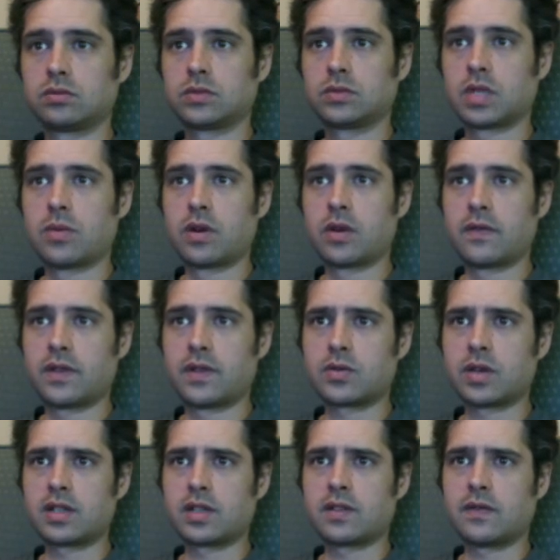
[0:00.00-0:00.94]
One of his
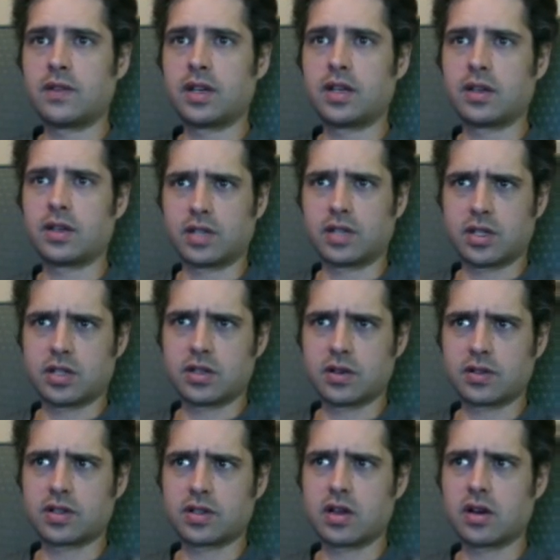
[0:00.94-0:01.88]
recent videos, he
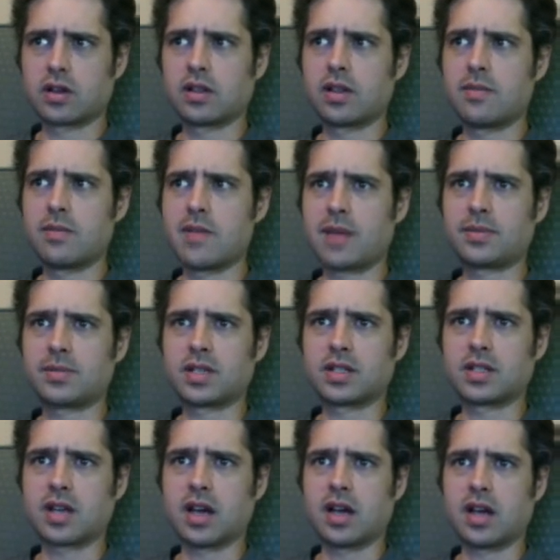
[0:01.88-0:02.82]
shows the early map
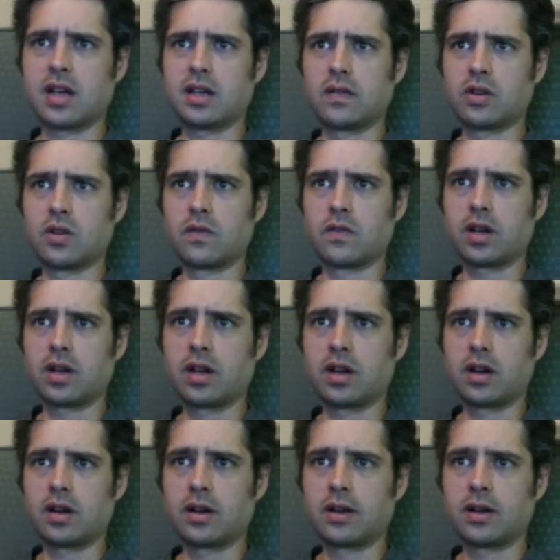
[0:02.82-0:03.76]
design over here.